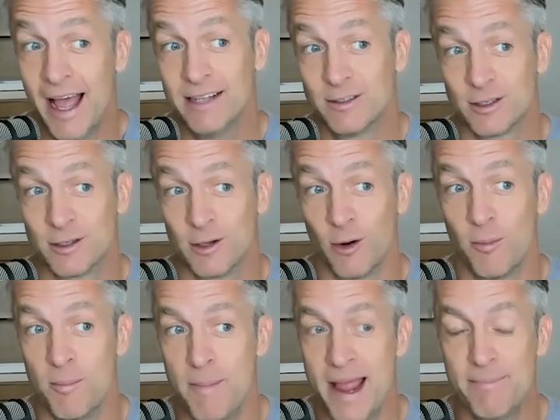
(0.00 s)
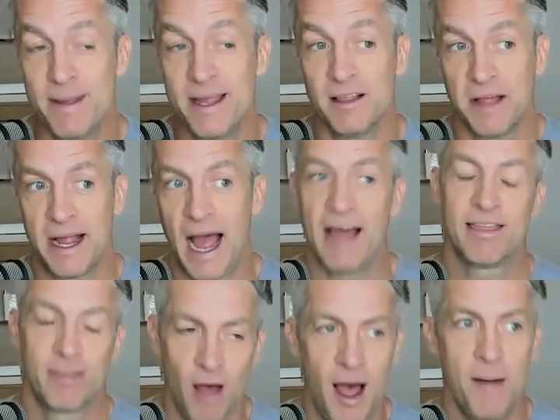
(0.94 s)
and so maybe like I
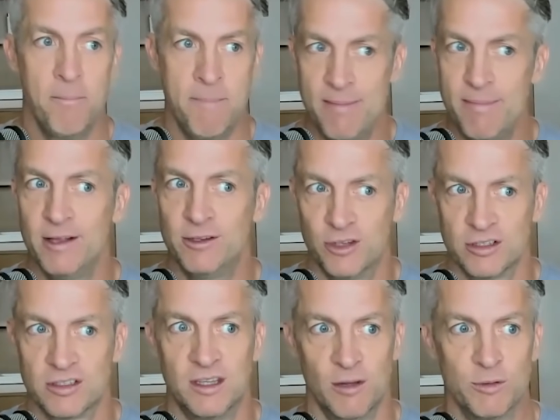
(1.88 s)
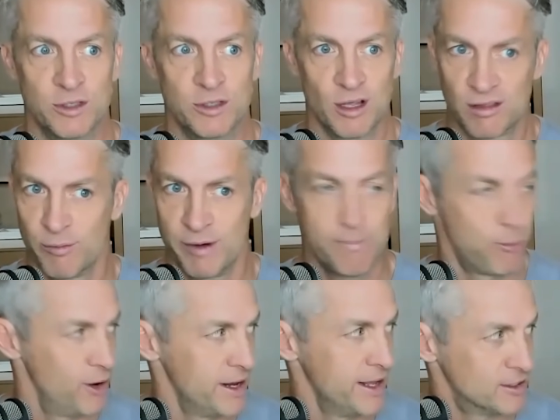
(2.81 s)
thought maybe just it was the three
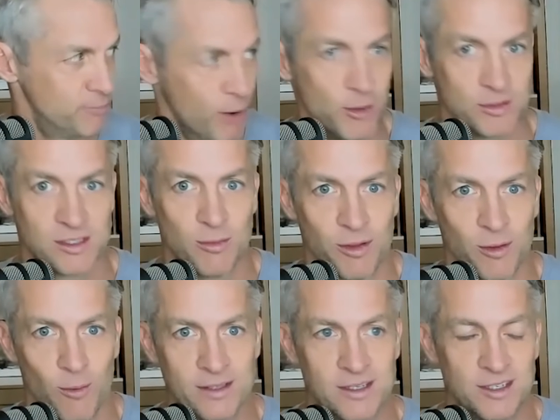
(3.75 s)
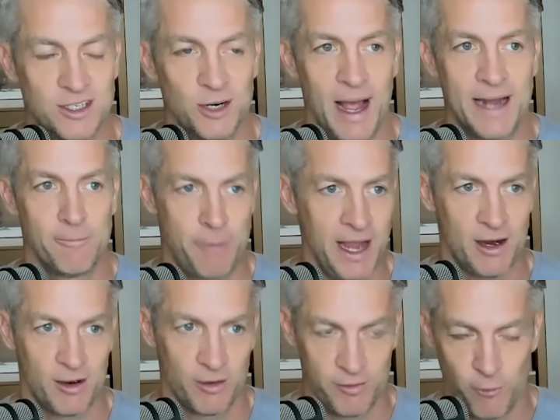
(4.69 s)
prettiest boats were the ones that you had to
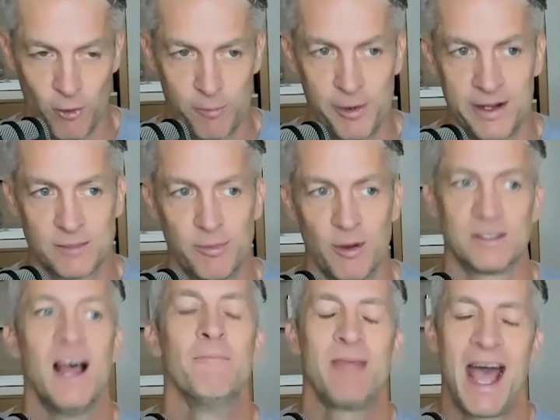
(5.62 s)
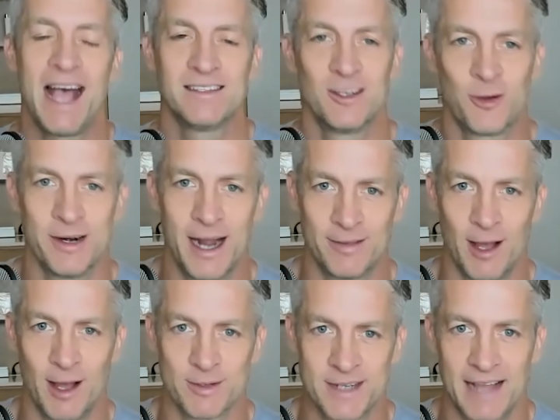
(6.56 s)
pick or the four prettiest boats. As it turned out,
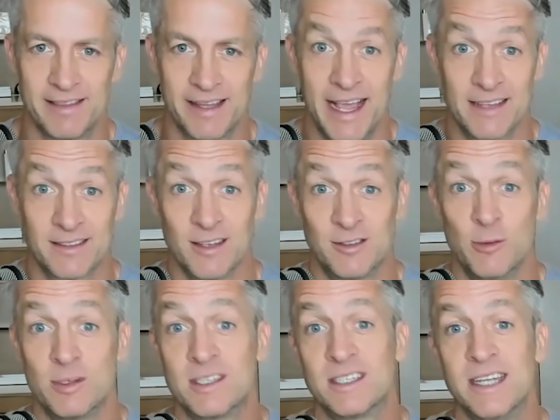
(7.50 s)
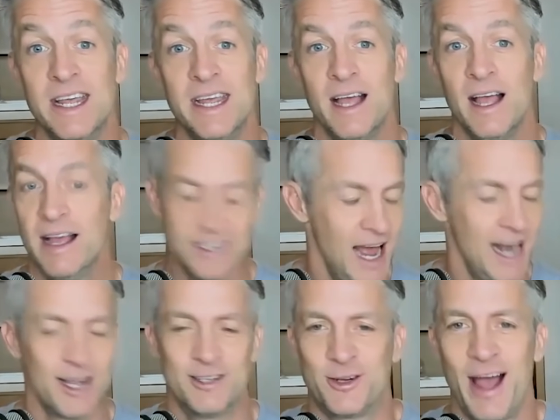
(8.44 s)
that was not the case. It's Not a good see, strategy. It's
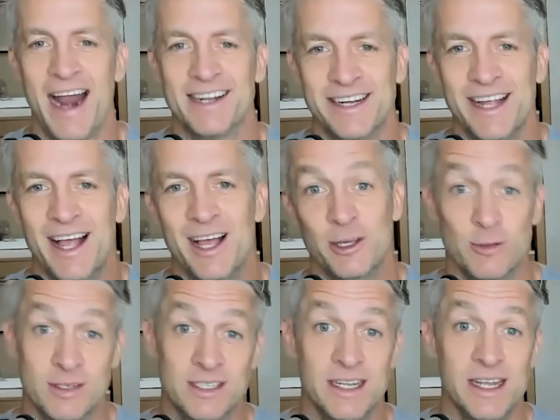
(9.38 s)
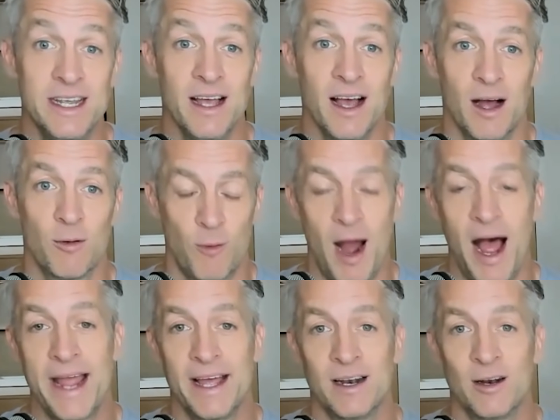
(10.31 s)
not a good strategy. You see uh,
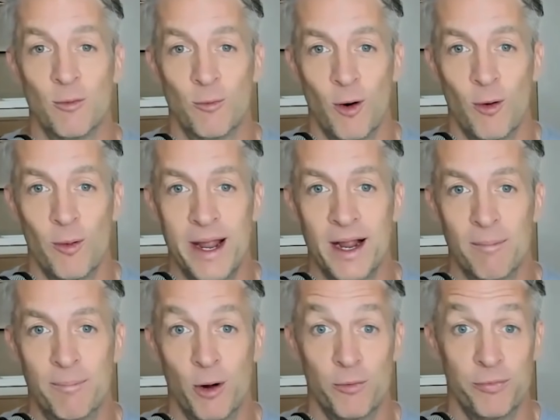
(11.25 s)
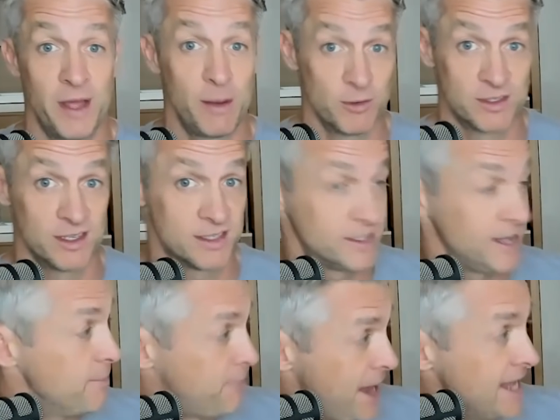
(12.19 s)
Ryan rowing a boat that was the
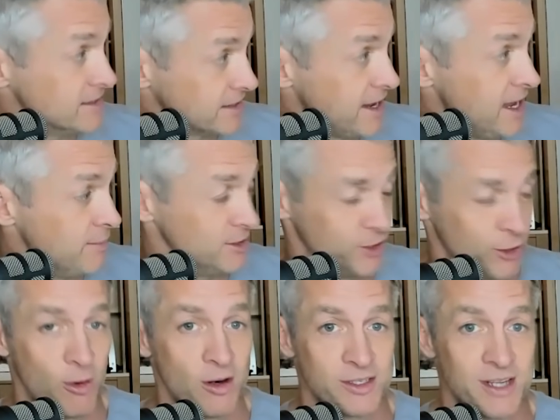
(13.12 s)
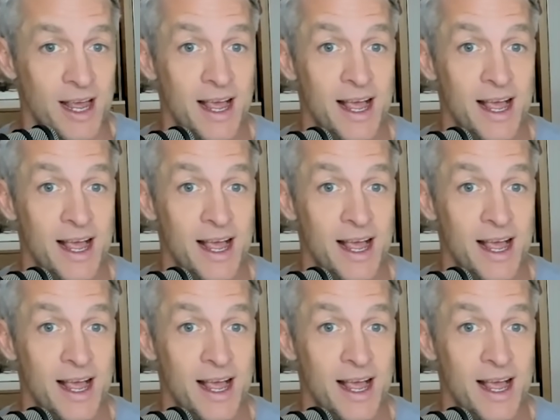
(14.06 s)
same paint scheme as yeah, yours. And it